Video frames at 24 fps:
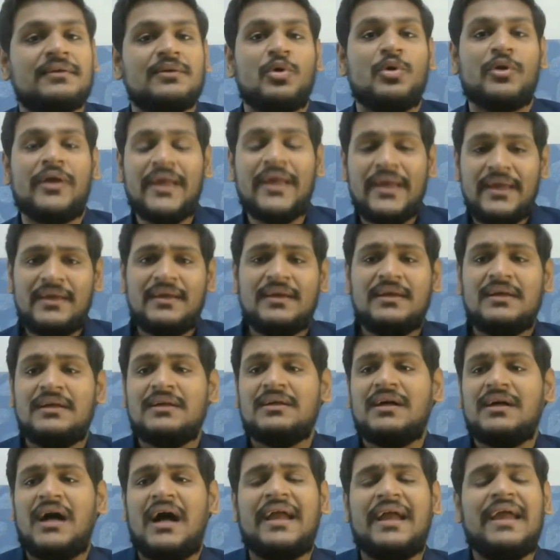Okay
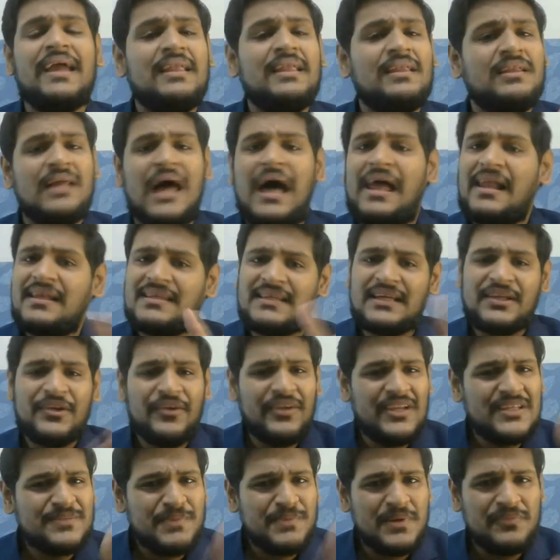again rs aggarwal
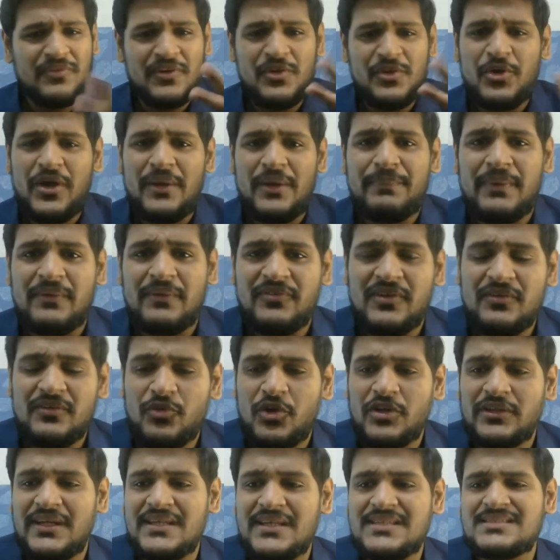is prefer you can prefer for
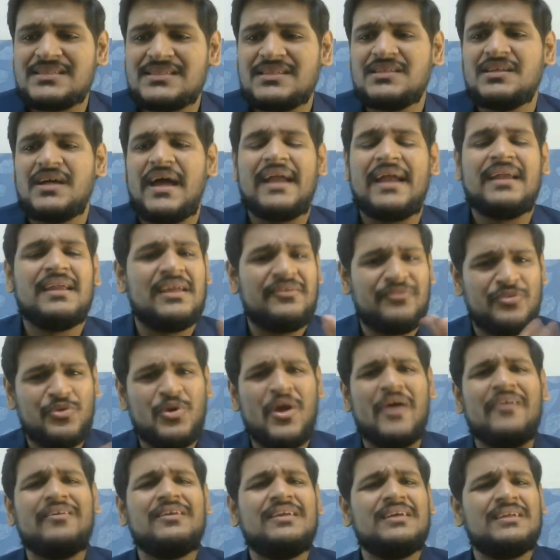this and if you
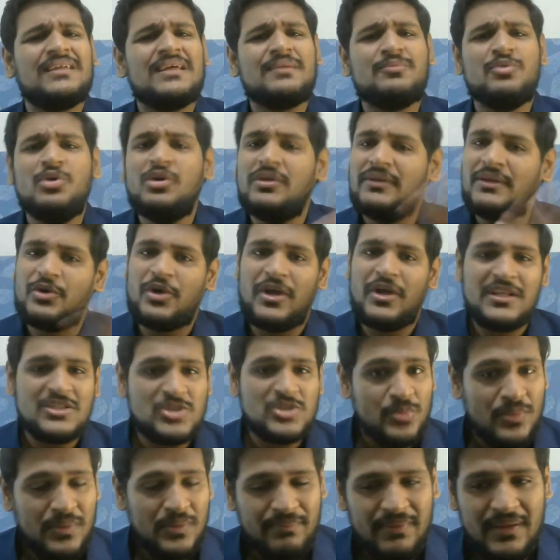have any other book you can
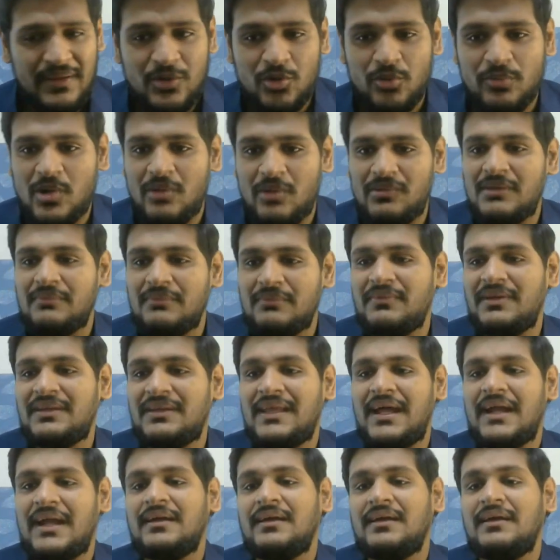also prepare no problem in
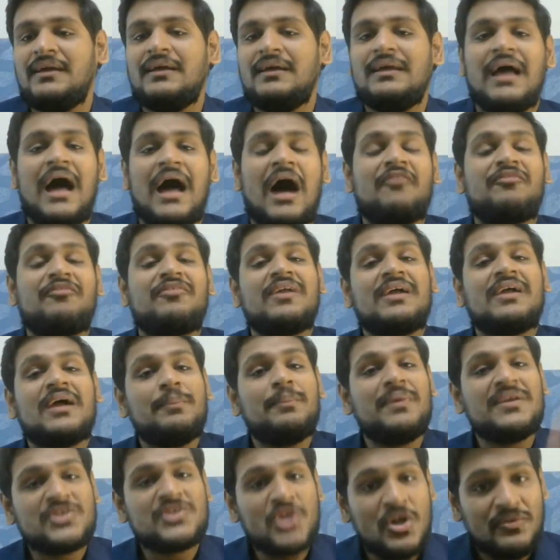that after
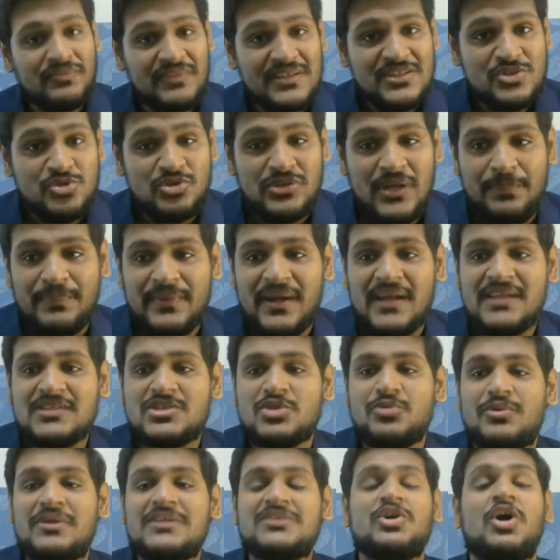completion of these two chapters
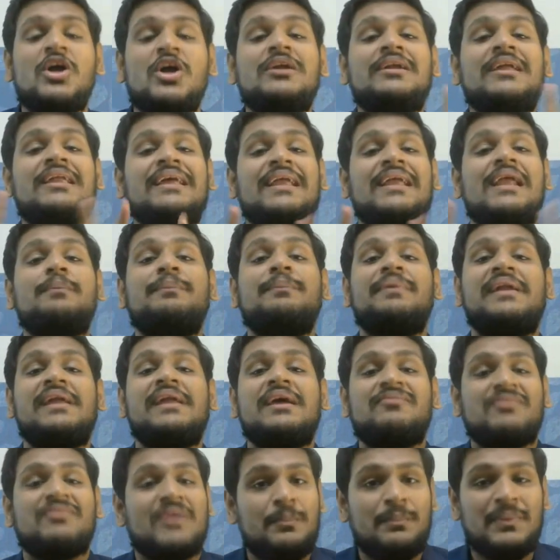you will solve telegram
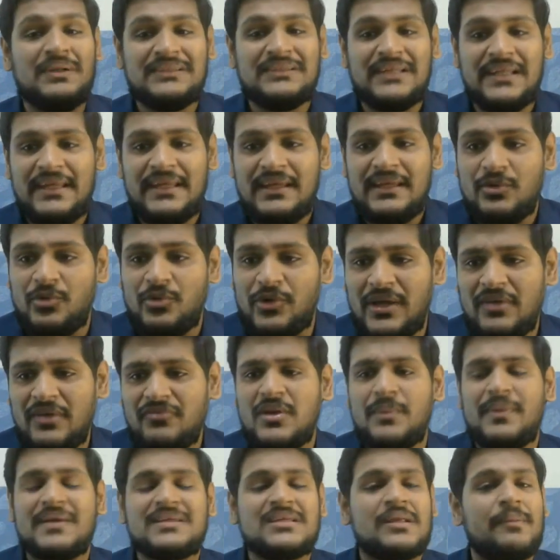pdf compulsory okay
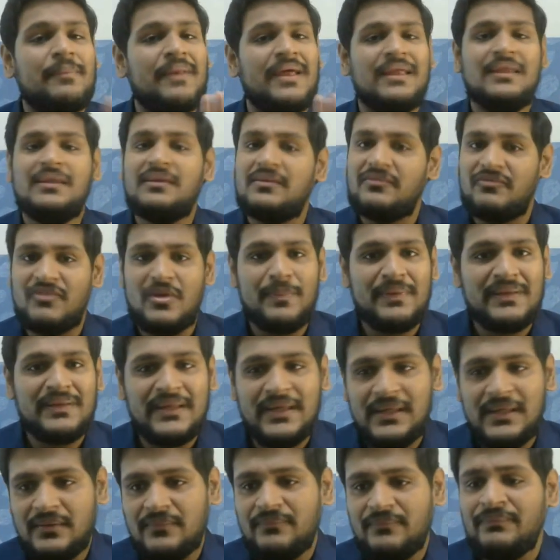free master plan will be
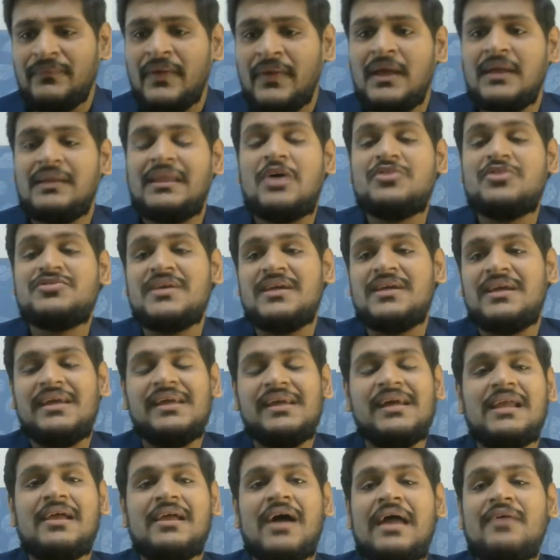there now see
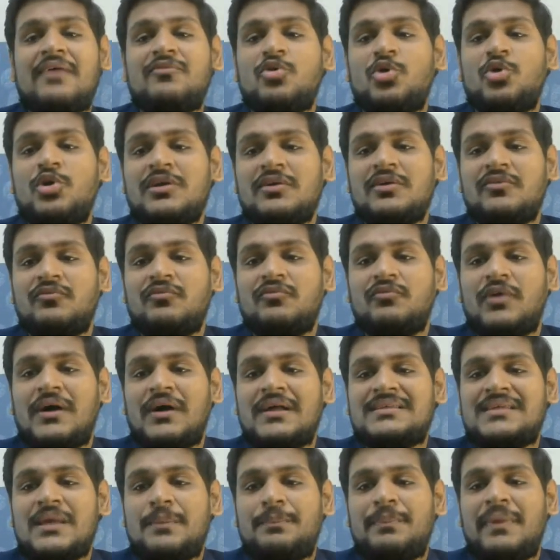here i wrote
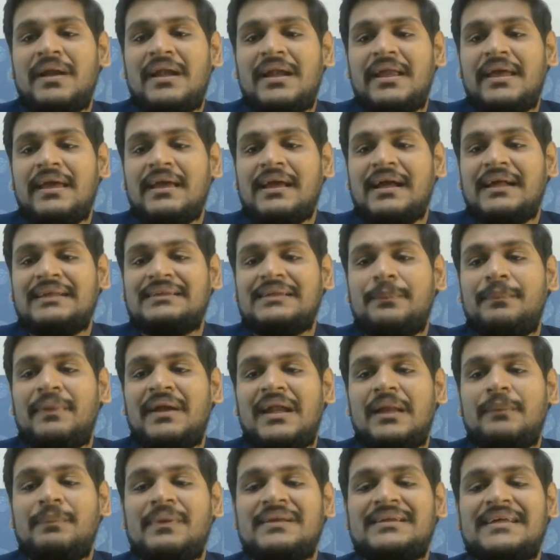concept building concept
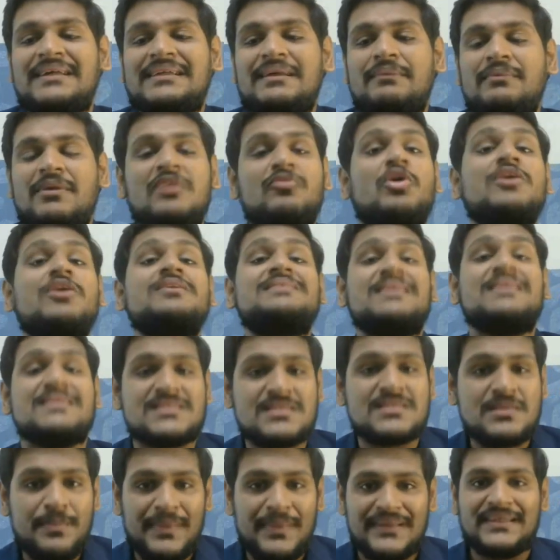building plus exam layer what is
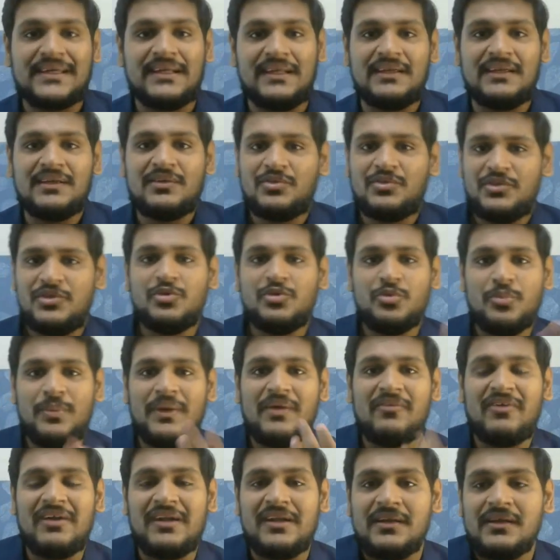this basically you may
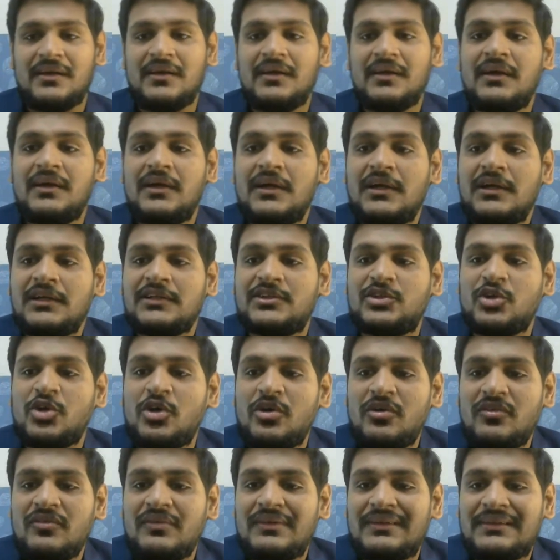wonder
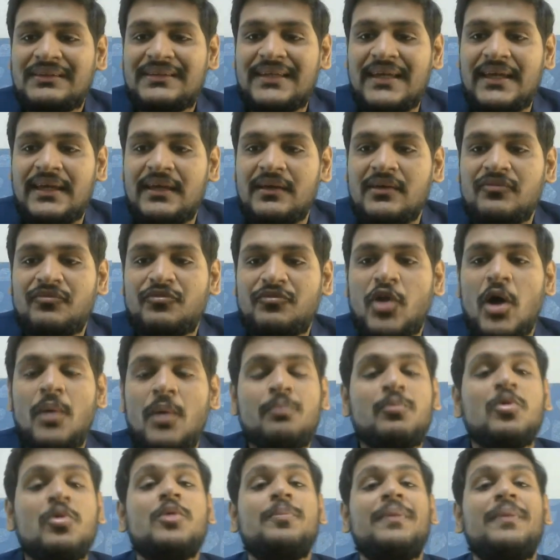so see from
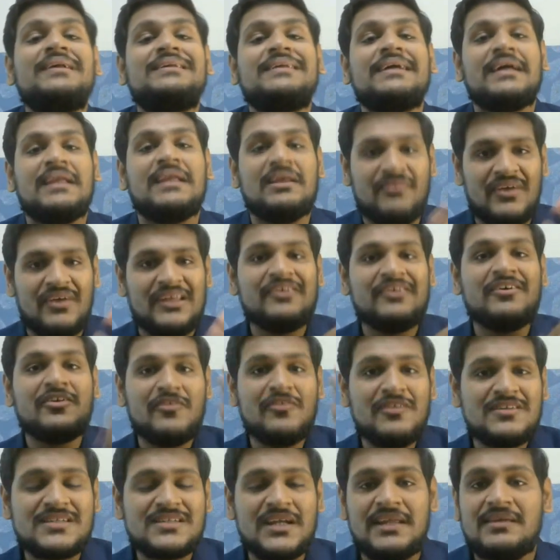book basically whenever you
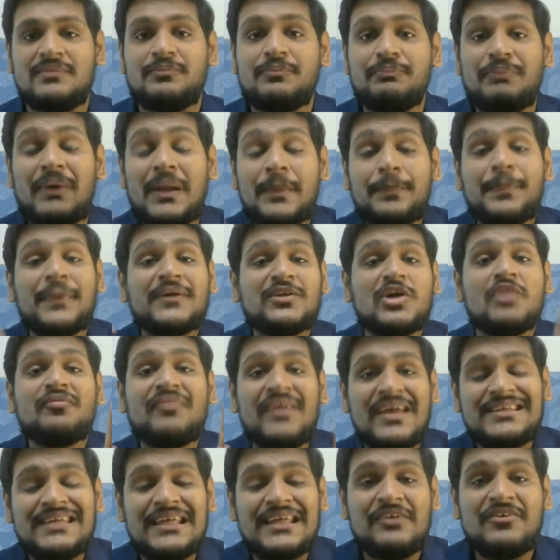will study purpose of
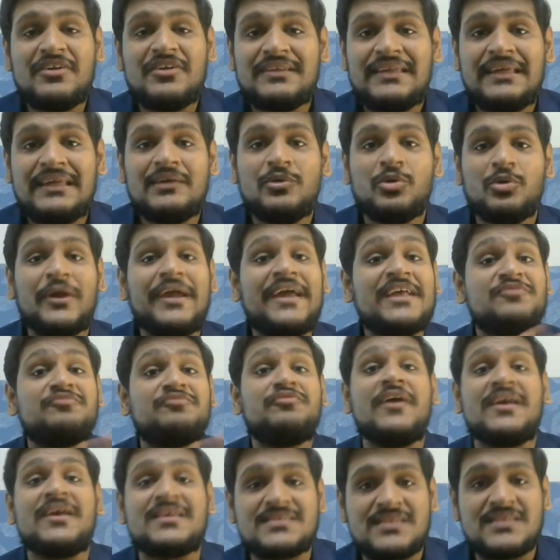each and everything okay is
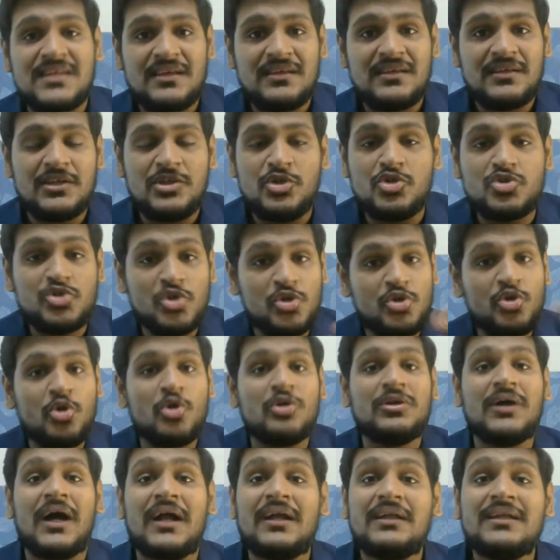fixed you should know
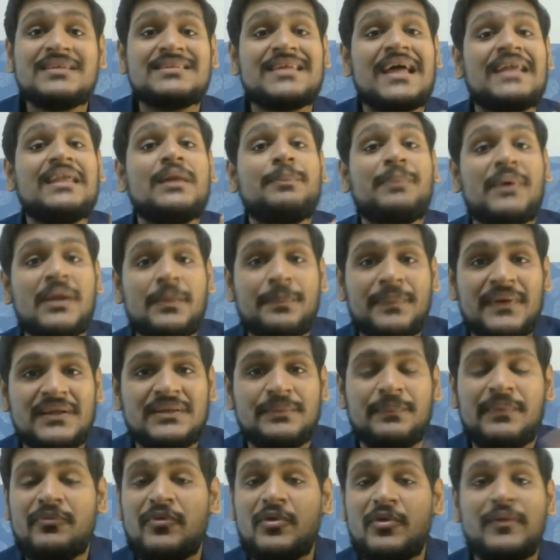understand the purpose
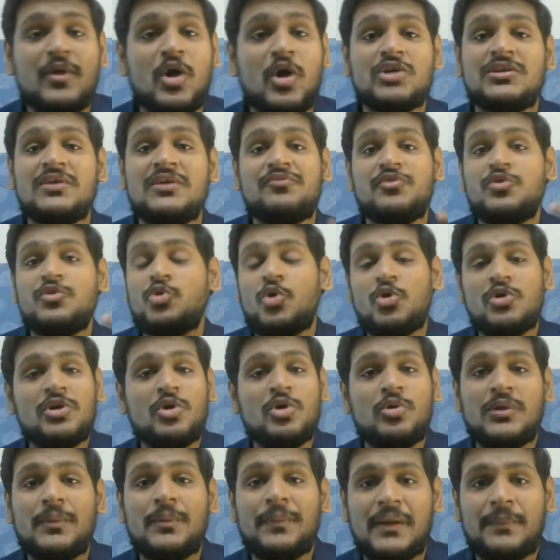because if you don't
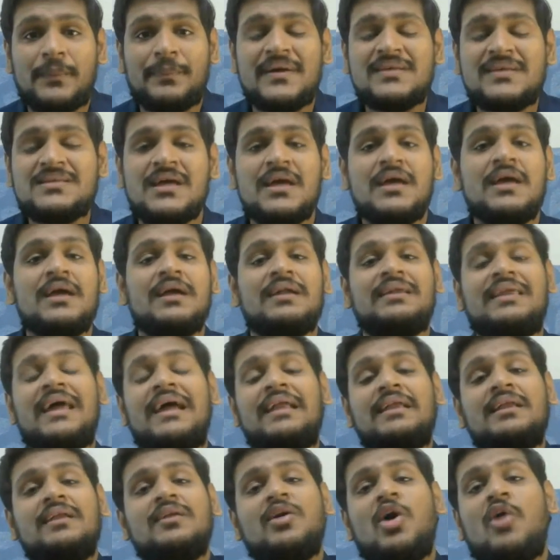know the purpose
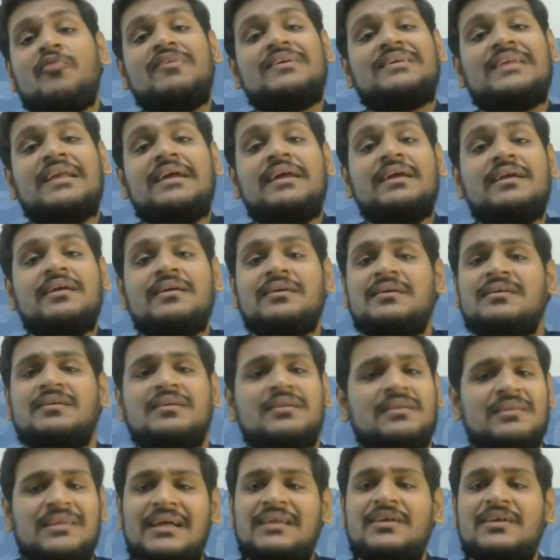then obviously
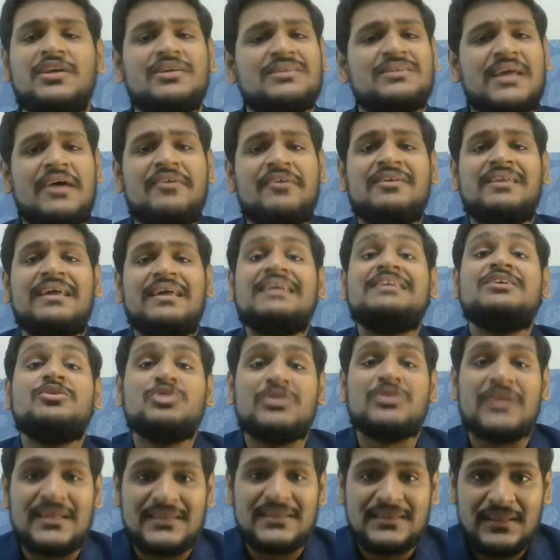everything is
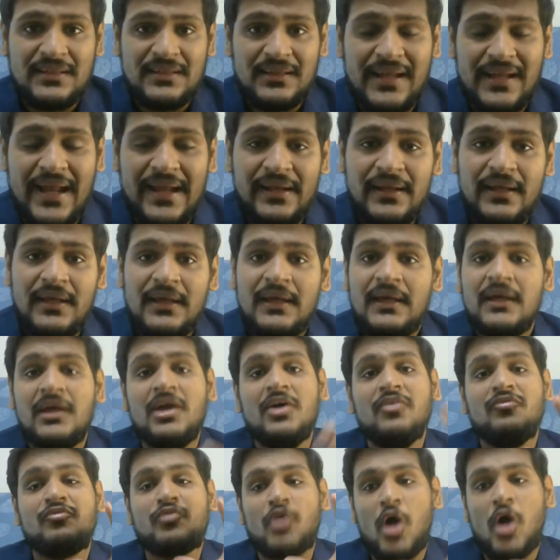useless right
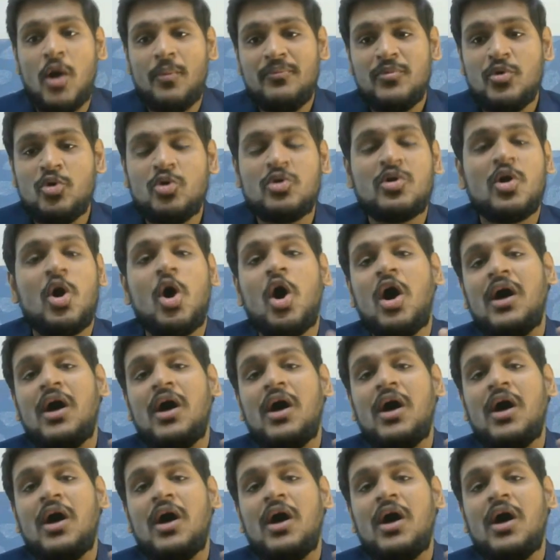from book or